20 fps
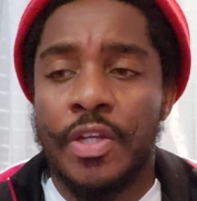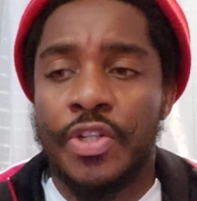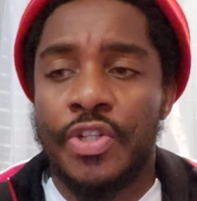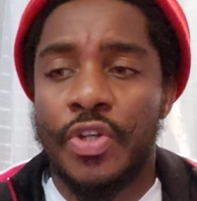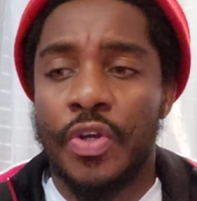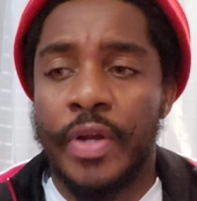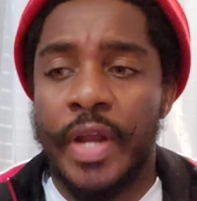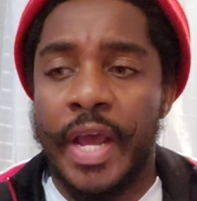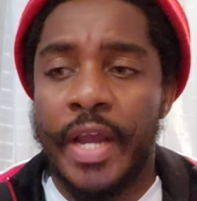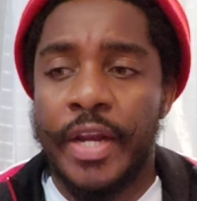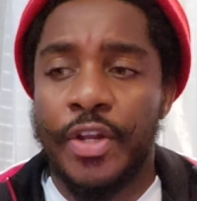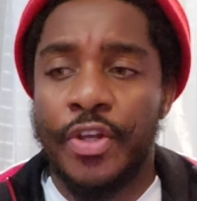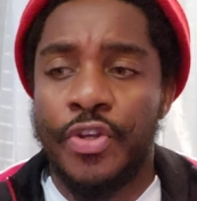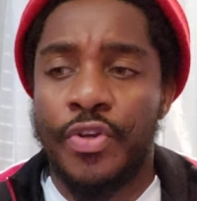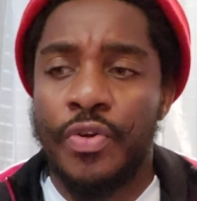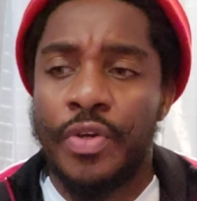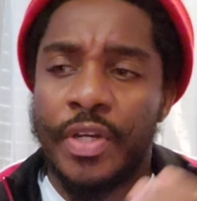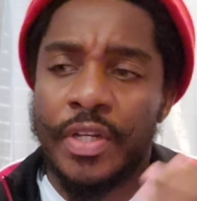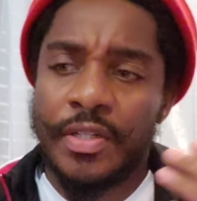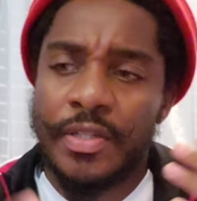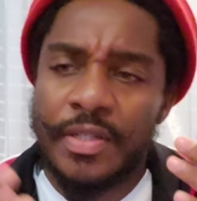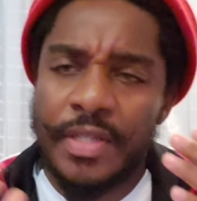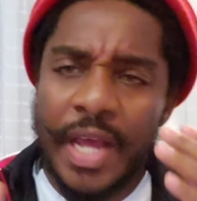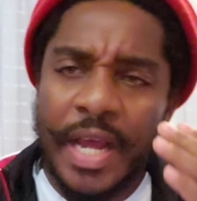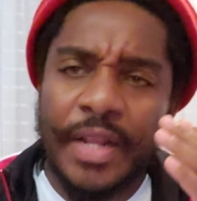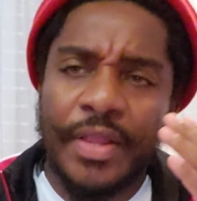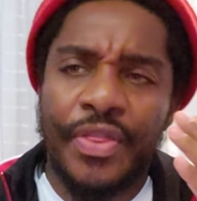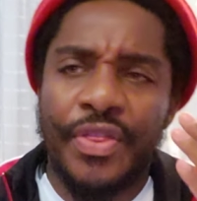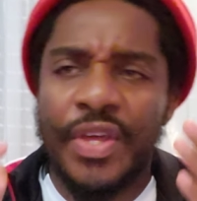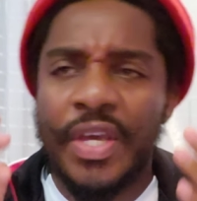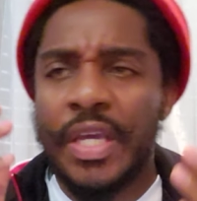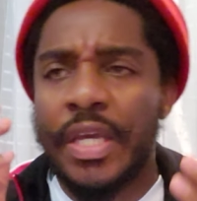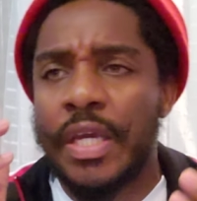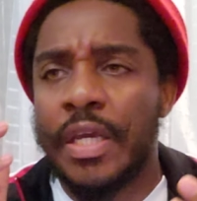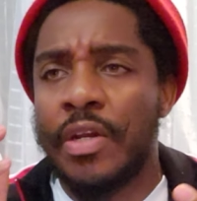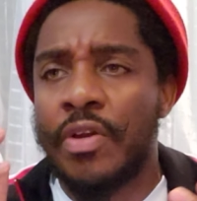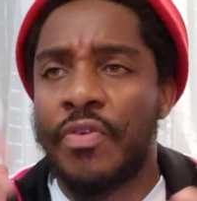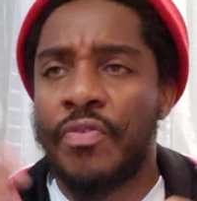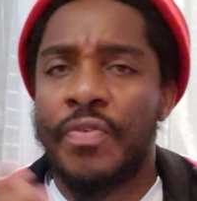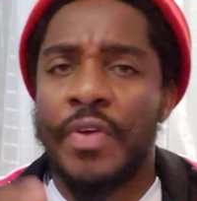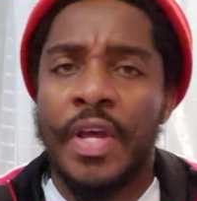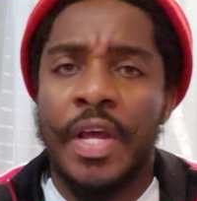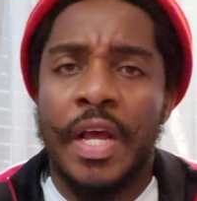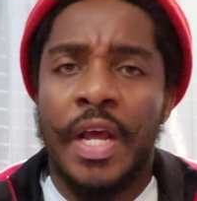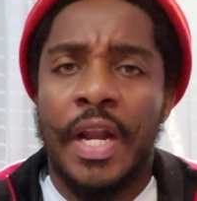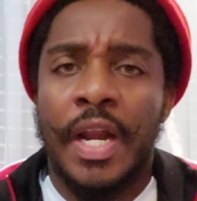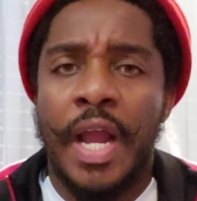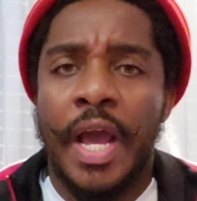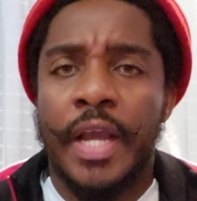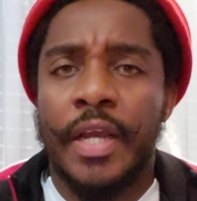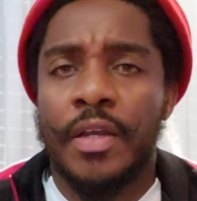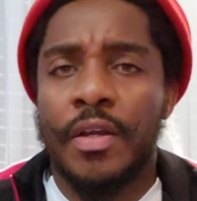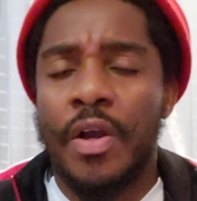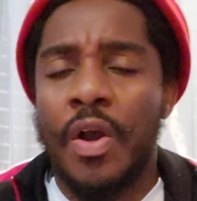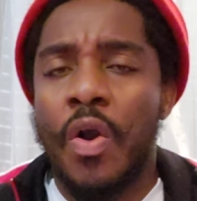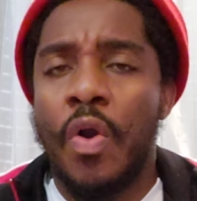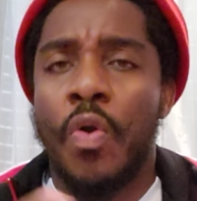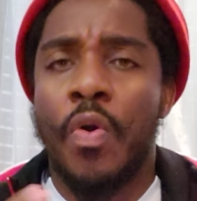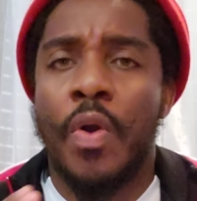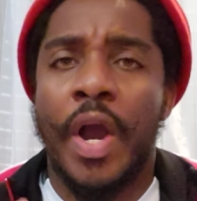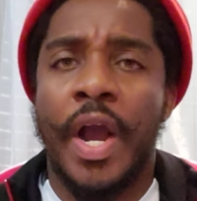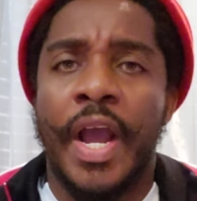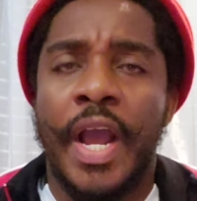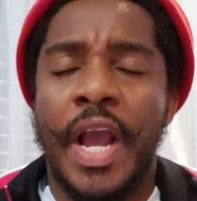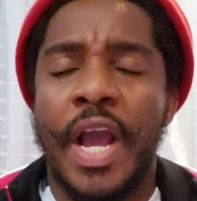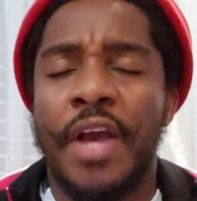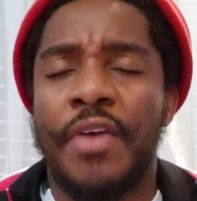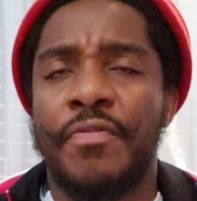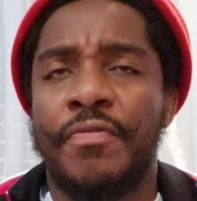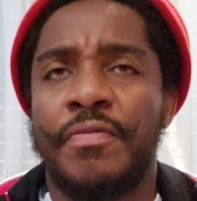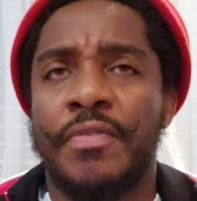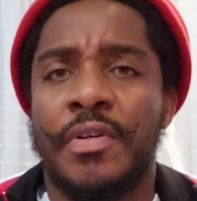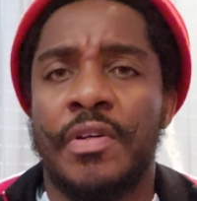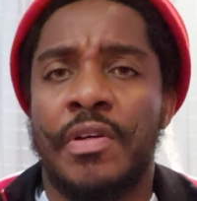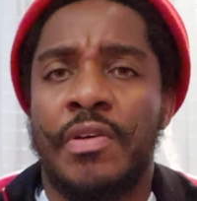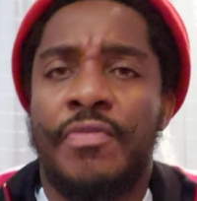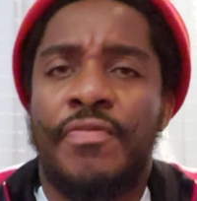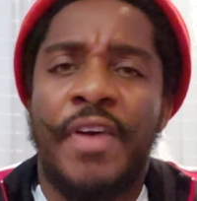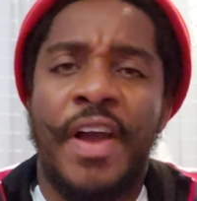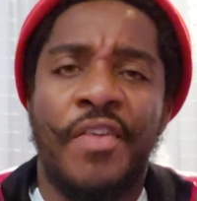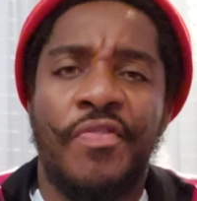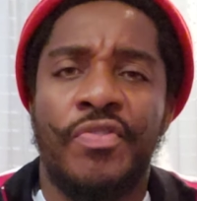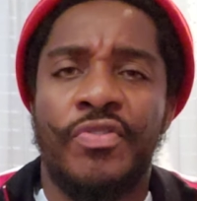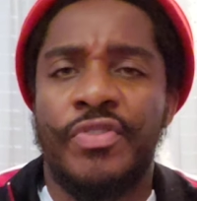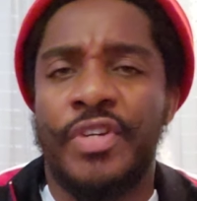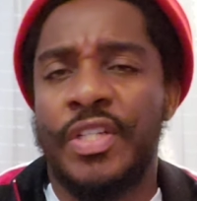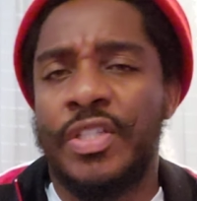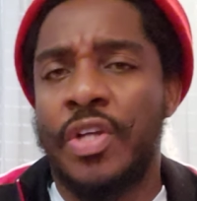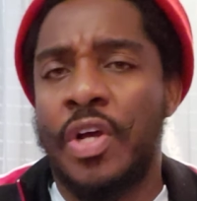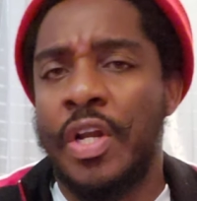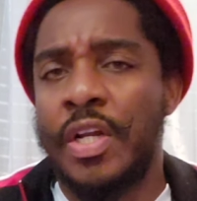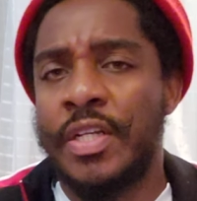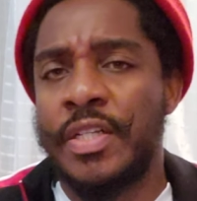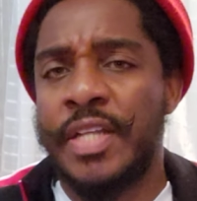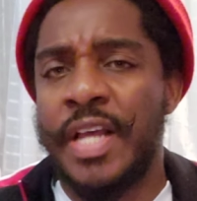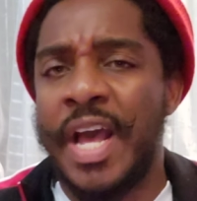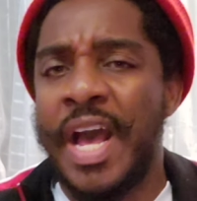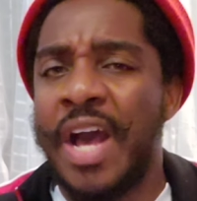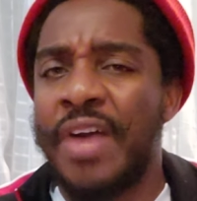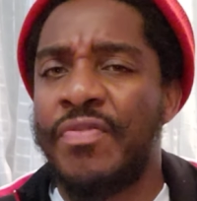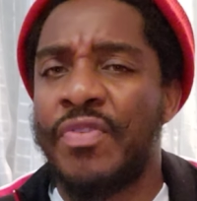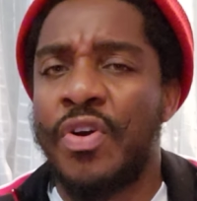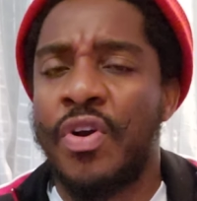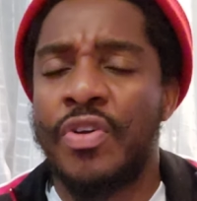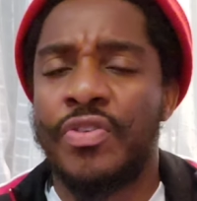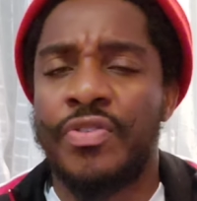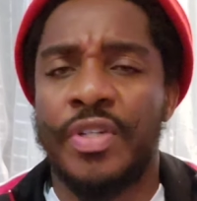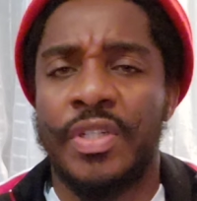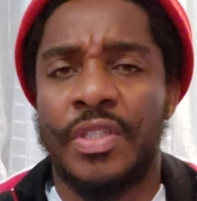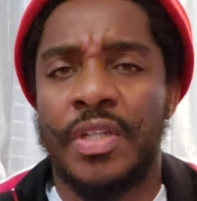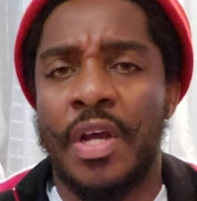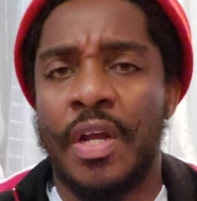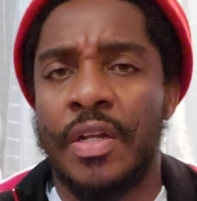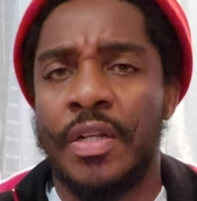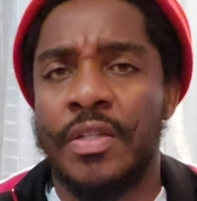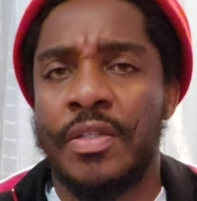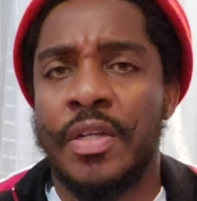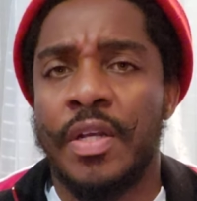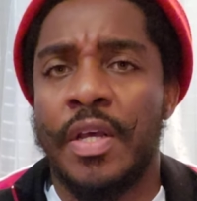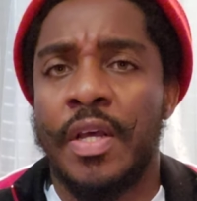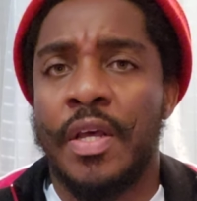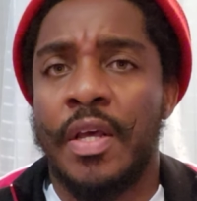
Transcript: so that you can start thinking of, like, oh, I have $500, I have $100.